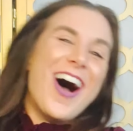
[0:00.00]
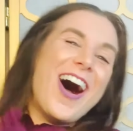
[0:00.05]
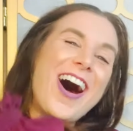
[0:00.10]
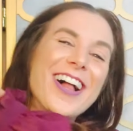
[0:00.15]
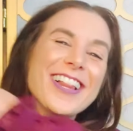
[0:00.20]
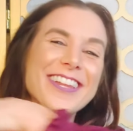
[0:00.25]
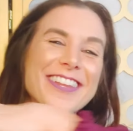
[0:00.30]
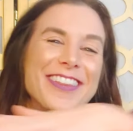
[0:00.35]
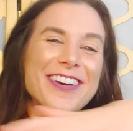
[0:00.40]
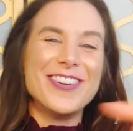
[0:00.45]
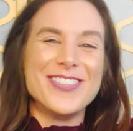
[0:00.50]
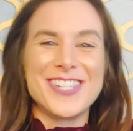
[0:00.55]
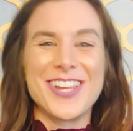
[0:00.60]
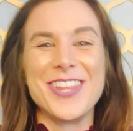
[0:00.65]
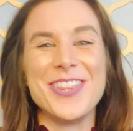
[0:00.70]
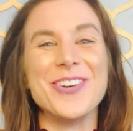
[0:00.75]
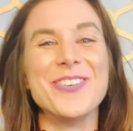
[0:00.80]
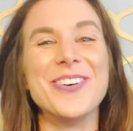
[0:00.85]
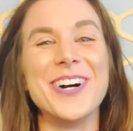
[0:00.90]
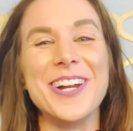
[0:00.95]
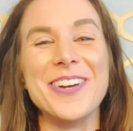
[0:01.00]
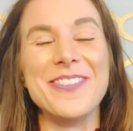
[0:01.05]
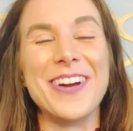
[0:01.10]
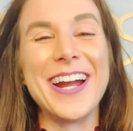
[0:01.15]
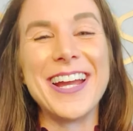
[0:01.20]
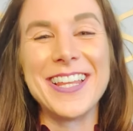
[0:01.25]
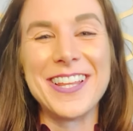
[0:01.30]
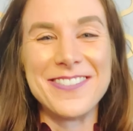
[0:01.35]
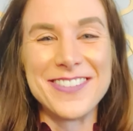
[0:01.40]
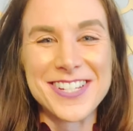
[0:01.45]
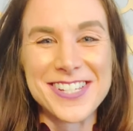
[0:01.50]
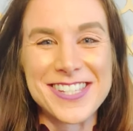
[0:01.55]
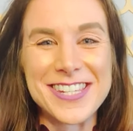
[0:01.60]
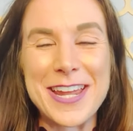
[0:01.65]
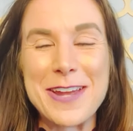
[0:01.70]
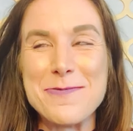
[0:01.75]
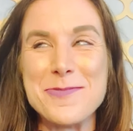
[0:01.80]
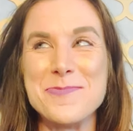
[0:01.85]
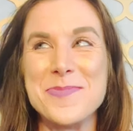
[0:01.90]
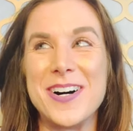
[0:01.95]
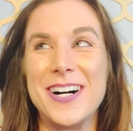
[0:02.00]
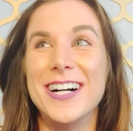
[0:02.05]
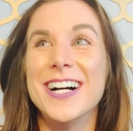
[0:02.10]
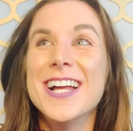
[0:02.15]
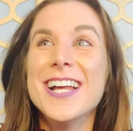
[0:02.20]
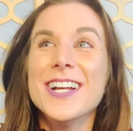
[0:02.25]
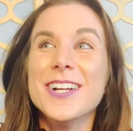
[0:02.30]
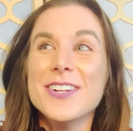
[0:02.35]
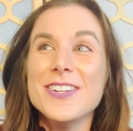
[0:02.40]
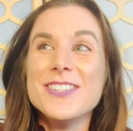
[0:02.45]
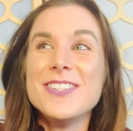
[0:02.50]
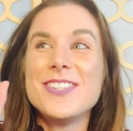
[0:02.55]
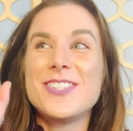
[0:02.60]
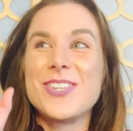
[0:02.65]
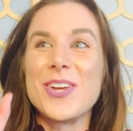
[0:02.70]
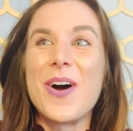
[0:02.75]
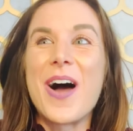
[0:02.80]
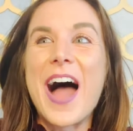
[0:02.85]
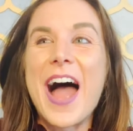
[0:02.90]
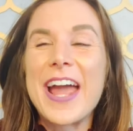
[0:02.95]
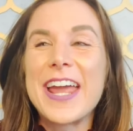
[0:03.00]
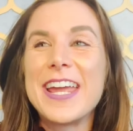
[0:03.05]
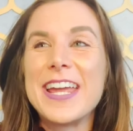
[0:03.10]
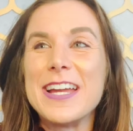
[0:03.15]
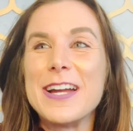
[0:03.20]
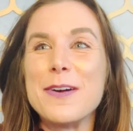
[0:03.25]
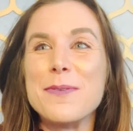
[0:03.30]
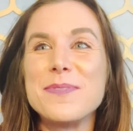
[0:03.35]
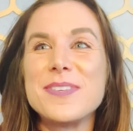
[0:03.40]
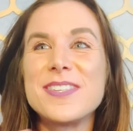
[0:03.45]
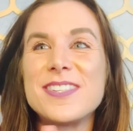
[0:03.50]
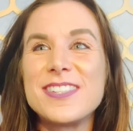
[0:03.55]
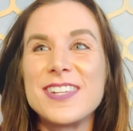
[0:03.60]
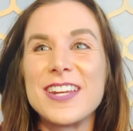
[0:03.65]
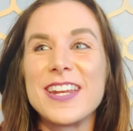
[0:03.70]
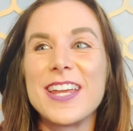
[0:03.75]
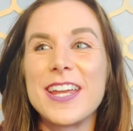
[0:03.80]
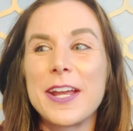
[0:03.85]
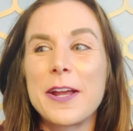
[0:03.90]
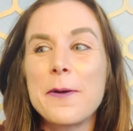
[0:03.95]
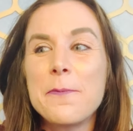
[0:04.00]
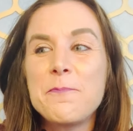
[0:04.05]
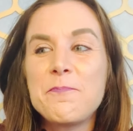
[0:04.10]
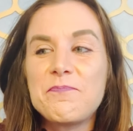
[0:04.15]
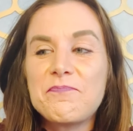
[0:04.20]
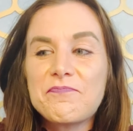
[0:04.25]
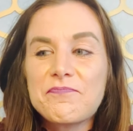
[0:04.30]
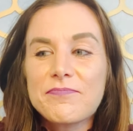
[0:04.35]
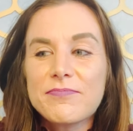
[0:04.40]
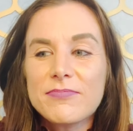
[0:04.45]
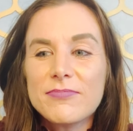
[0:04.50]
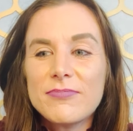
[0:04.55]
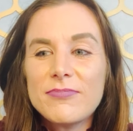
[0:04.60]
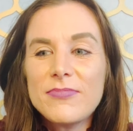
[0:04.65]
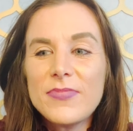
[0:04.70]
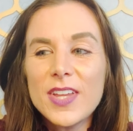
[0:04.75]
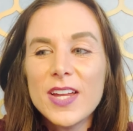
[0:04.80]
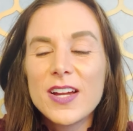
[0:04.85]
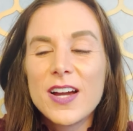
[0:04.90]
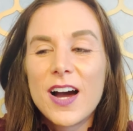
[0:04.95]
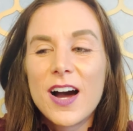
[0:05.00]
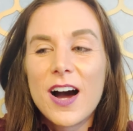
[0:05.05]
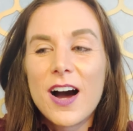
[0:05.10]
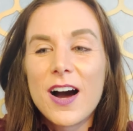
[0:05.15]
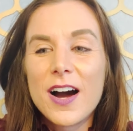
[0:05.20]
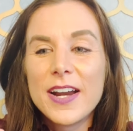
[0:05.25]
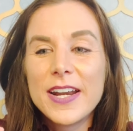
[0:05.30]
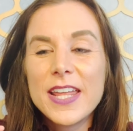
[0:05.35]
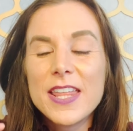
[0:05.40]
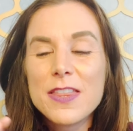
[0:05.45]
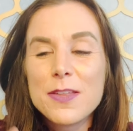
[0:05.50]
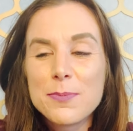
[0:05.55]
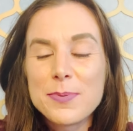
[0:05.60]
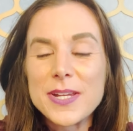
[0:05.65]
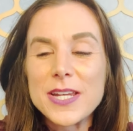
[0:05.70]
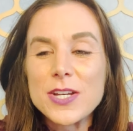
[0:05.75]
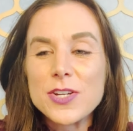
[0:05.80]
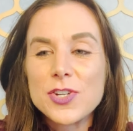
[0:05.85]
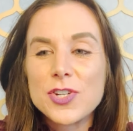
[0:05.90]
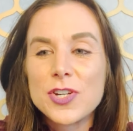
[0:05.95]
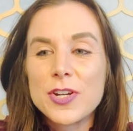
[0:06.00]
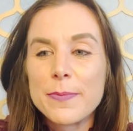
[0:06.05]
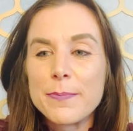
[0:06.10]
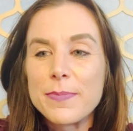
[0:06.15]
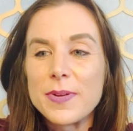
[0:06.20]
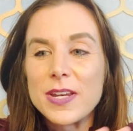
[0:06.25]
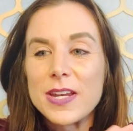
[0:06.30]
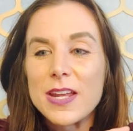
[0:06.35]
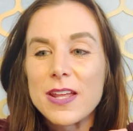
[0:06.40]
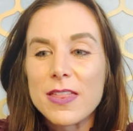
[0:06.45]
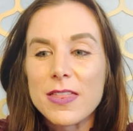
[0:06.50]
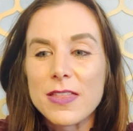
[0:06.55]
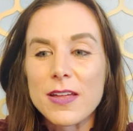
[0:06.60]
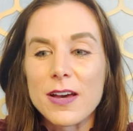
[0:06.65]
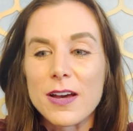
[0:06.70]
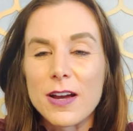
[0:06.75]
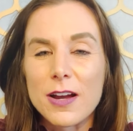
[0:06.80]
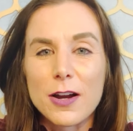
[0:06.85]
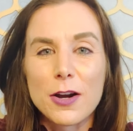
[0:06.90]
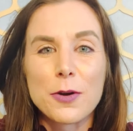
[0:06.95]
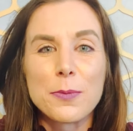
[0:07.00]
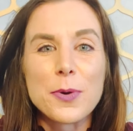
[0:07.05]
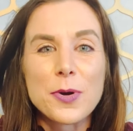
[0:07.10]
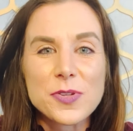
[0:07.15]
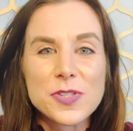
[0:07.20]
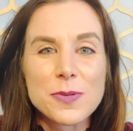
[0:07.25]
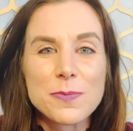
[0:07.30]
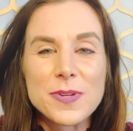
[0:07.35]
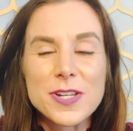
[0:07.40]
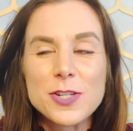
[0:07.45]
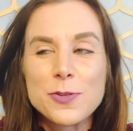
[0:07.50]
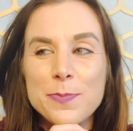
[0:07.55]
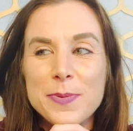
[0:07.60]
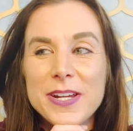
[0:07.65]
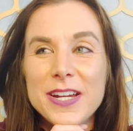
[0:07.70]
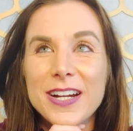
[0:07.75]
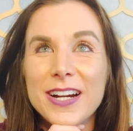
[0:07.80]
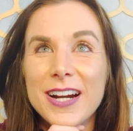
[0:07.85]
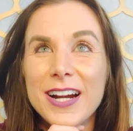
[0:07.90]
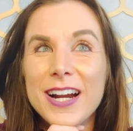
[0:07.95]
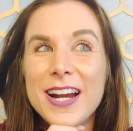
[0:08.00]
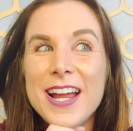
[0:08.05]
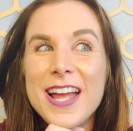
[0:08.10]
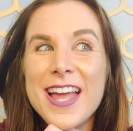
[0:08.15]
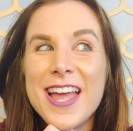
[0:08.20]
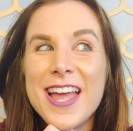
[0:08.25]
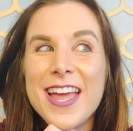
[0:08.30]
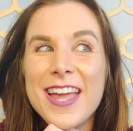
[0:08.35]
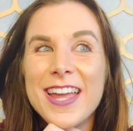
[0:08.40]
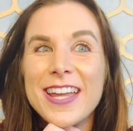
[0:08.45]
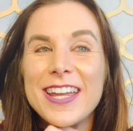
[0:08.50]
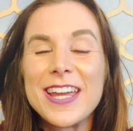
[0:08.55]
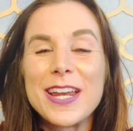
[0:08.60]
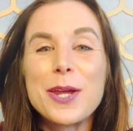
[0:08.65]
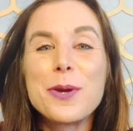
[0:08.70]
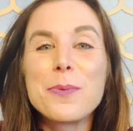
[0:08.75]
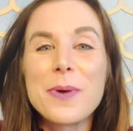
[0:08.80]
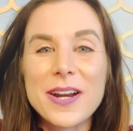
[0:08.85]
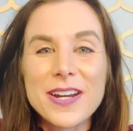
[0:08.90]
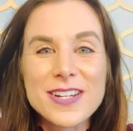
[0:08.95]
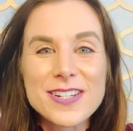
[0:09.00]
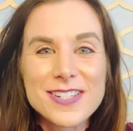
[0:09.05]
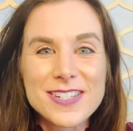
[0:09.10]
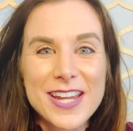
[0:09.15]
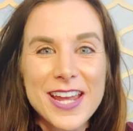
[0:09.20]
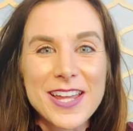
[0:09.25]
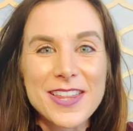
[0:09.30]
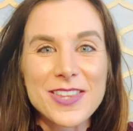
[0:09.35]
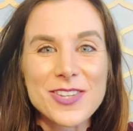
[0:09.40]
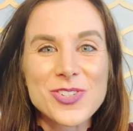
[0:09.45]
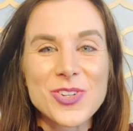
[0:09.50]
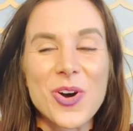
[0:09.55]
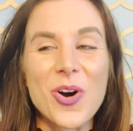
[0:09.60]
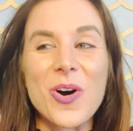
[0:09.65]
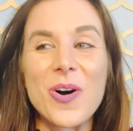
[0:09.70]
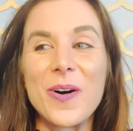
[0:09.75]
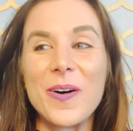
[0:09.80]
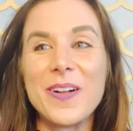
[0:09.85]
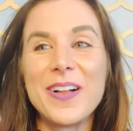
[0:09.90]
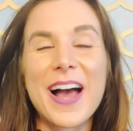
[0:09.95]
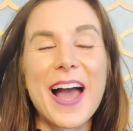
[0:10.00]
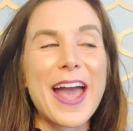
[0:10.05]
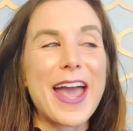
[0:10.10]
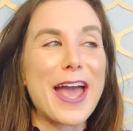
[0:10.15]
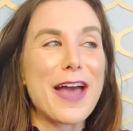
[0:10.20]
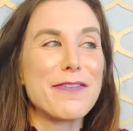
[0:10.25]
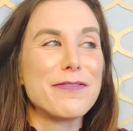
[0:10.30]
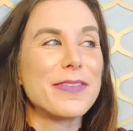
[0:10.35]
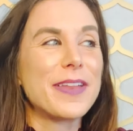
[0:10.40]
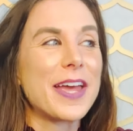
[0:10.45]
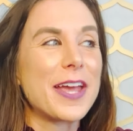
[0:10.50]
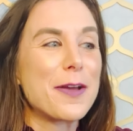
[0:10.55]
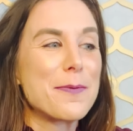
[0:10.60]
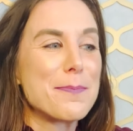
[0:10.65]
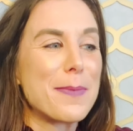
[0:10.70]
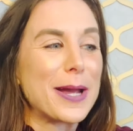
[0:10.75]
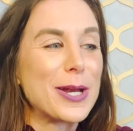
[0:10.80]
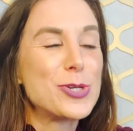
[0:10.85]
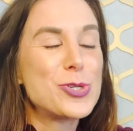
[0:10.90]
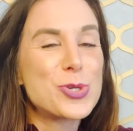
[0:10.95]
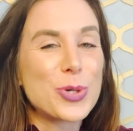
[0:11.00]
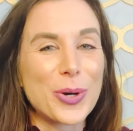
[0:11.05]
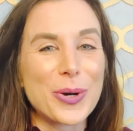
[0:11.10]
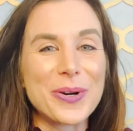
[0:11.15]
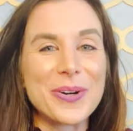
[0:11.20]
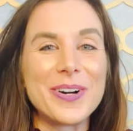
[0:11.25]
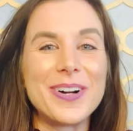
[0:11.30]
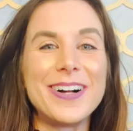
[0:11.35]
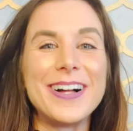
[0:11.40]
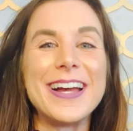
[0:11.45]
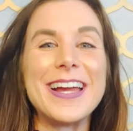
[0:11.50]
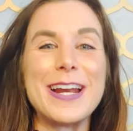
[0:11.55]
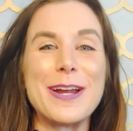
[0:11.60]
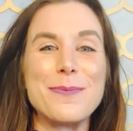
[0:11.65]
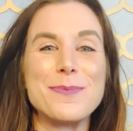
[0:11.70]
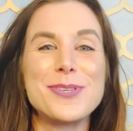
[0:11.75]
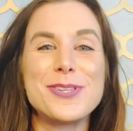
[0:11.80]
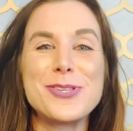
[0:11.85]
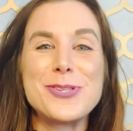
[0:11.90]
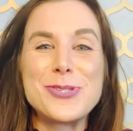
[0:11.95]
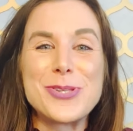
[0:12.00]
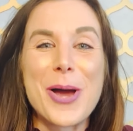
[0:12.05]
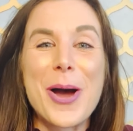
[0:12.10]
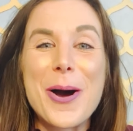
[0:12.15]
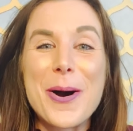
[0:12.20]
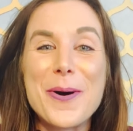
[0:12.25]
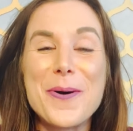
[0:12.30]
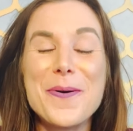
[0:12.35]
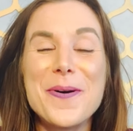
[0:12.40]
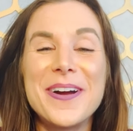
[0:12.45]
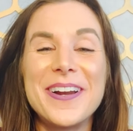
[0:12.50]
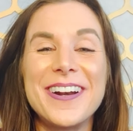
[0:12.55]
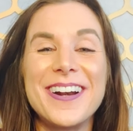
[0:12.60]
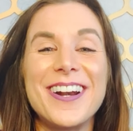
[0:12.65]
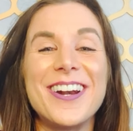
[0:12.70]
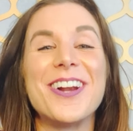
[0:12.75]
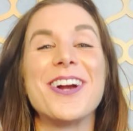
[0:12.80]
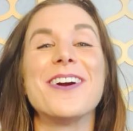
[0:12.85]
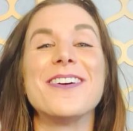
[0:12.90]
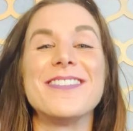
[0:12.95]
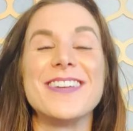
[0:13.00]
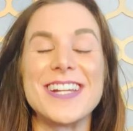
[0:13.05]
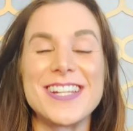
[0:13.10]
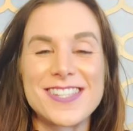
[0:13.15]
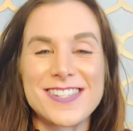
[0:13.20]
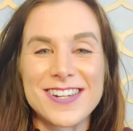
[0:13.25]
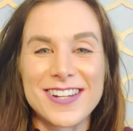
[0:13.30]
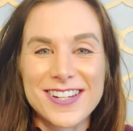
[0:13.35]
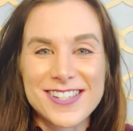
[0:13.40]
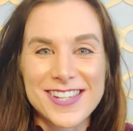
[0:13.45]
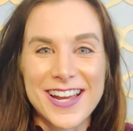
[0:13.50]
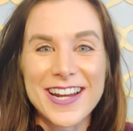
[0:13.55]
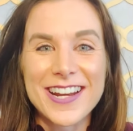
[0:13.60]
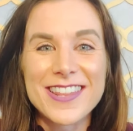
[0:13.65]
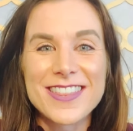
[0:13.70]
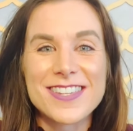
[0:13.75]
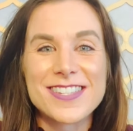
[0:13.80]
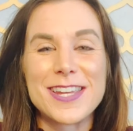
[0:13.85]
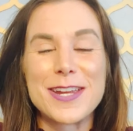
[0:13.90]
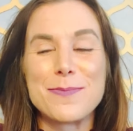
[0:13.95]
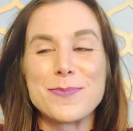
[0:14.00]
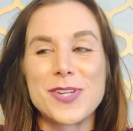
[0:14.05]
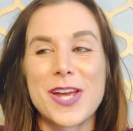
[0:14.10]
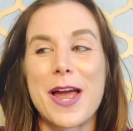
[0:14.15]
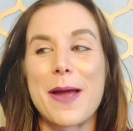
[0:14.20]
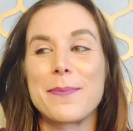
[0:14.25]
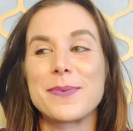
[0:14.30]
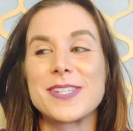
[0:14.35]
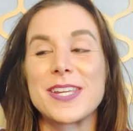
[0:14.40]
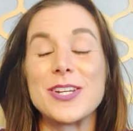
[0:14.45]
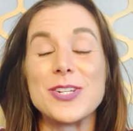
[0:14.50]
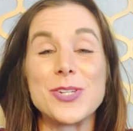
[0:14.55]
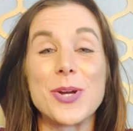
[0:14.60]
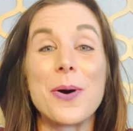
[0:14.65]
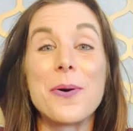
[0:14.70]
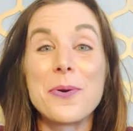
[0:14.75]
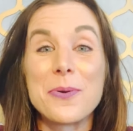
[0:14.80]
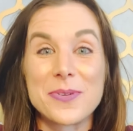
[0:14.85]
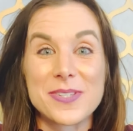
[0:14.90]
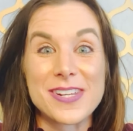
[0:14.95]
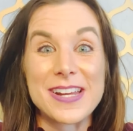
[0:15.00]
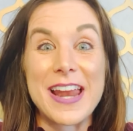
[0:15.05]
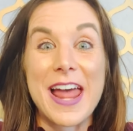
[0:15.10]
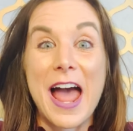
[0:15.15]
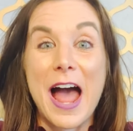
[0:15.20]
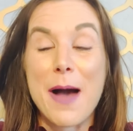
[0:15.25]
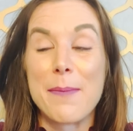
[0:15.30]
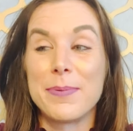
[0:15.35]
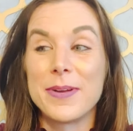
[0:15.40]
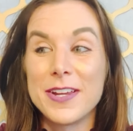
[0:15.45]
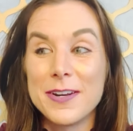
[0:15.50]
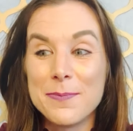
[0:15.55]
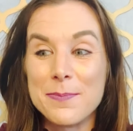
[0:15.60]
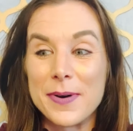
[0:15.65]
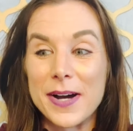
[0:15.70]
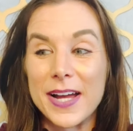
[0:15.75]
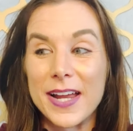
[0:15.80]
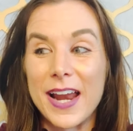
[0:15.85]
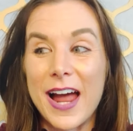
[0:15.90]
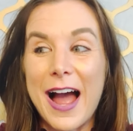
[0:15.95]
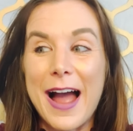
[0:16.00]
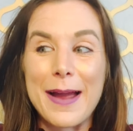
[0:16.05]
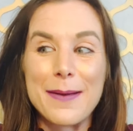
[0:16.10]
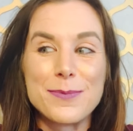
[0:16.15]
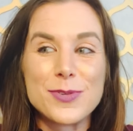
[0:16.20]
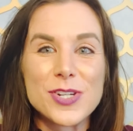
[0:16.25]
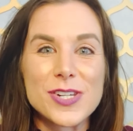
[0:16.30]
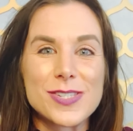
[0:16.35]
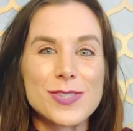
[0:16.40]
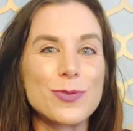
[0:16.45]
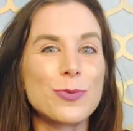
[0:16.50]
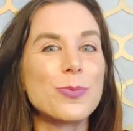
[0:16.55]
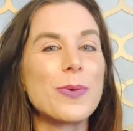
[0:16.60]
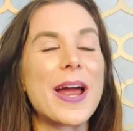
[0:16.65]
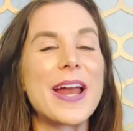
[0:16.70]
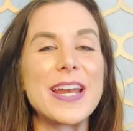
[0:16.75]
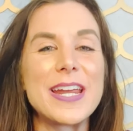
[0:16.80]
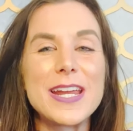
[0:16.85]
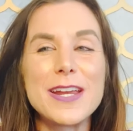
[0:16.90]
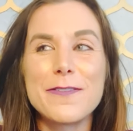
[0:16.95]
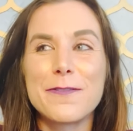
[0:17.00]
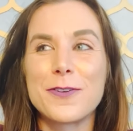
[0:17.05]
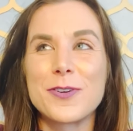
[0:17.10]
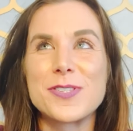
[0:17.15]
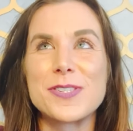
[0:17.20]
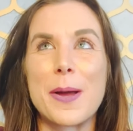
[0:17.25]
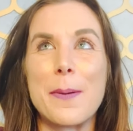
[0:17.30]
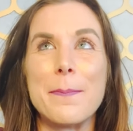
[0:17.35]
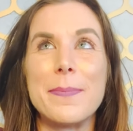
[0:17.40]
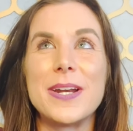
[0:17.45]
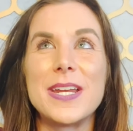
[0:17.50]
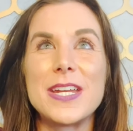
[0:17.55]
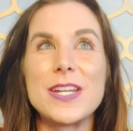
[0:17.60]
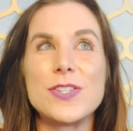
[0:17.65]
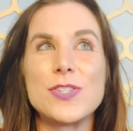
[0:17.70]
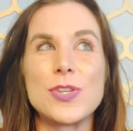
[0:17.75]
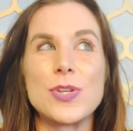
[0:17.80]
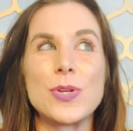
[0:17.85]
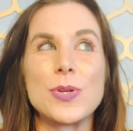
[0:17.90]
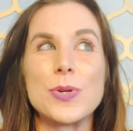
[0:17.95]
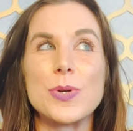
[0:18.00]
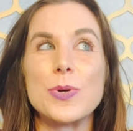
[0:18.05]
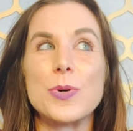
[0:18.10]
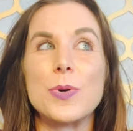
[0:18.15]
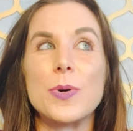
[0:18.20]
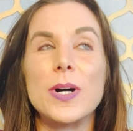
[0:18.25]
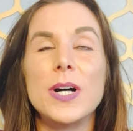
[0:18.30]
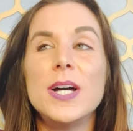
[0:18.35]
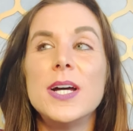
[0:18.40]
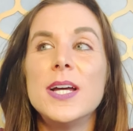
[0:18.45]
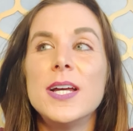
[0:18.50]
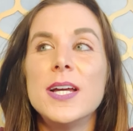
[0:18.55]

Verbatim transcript: all of those on the one, right? Let me just name them all. So I am sitting on the beach beneath the Hermosa Beach Pier, getting ready to take this call. I have like my journal and I'm so nervous and excited at the same time because I don't know what's going to happen, but I'm just ready for somebody to